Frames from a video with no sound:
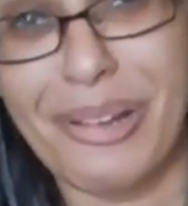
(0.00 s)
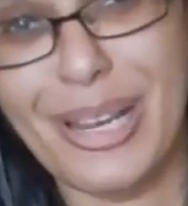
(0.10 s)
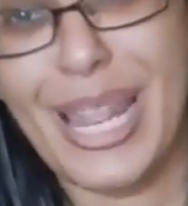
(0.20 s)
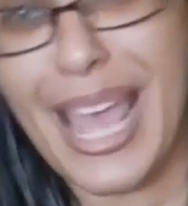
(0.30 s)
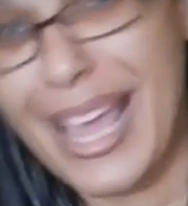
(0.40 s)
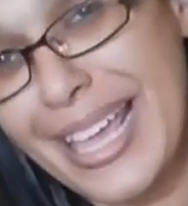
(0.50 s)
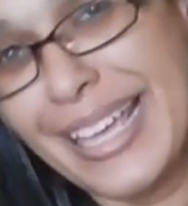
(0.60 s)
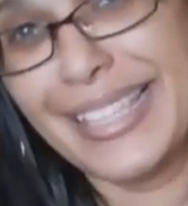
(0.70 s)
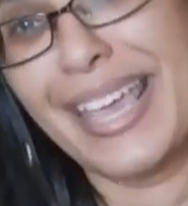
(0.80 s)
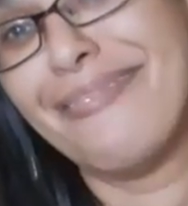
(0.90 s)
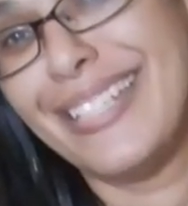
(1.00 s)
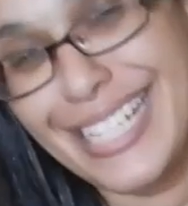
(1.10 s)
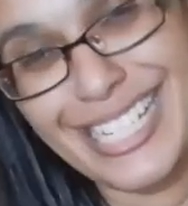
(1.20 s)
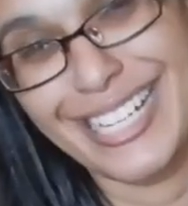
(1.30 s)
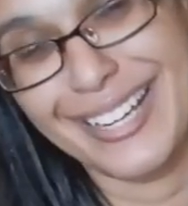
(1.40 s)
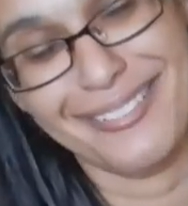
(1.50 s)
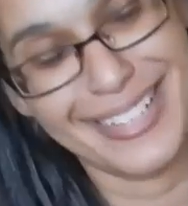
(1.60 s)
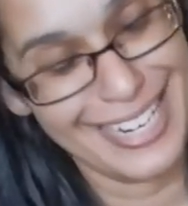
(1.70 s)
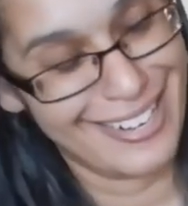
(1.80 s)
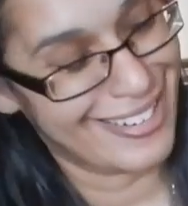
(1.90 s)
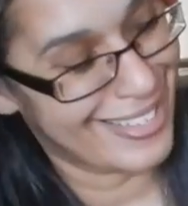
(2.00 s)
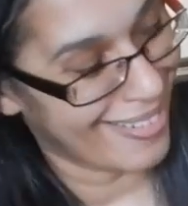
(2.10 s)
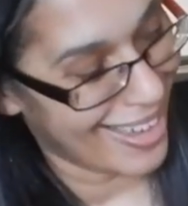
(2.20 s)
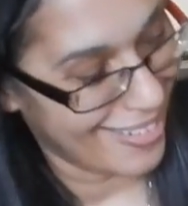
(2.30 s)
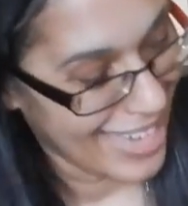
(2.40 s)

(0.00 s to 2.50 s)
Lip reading: wearing now, they would need to go in here as well.